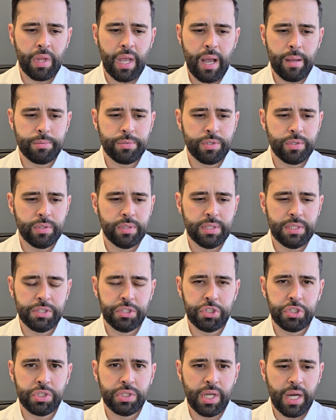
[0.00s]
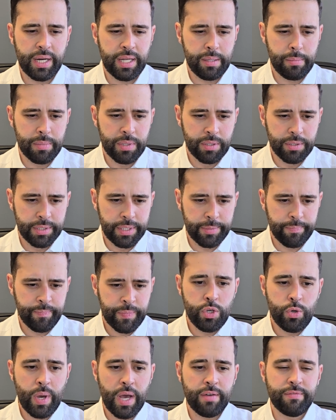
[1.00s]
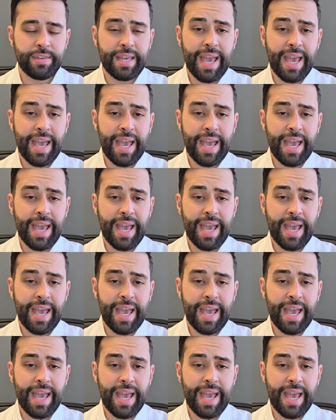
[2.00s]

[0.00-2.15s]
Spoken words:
Absolutely stunning building. You have